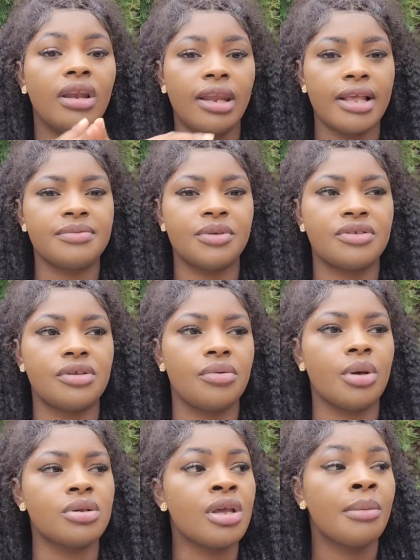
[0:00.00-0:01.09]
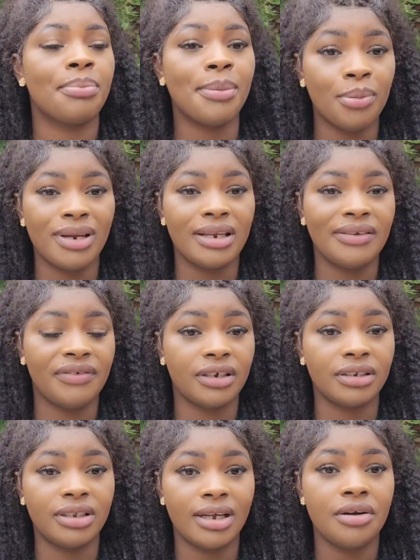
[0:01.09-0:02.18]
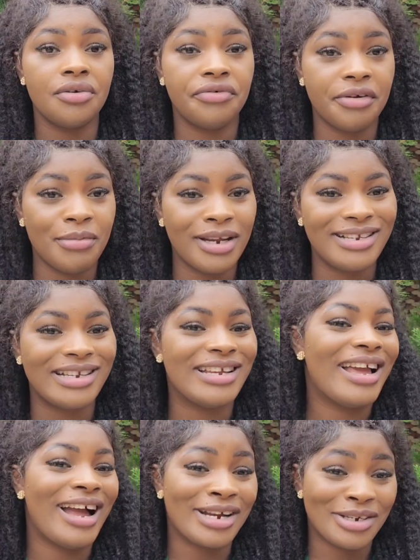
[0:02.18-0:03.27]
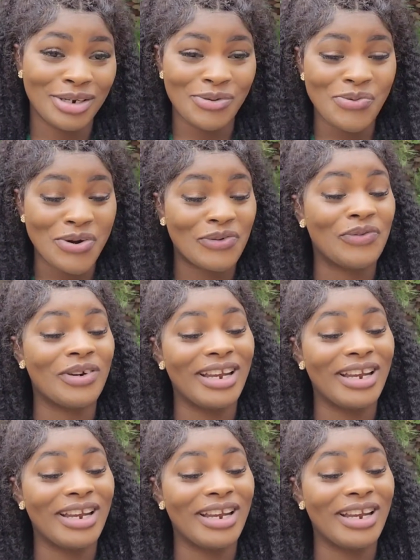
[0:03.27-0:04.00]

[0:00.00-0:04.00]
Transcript: Let's be serious. People that the Fanta remedy actually worked for,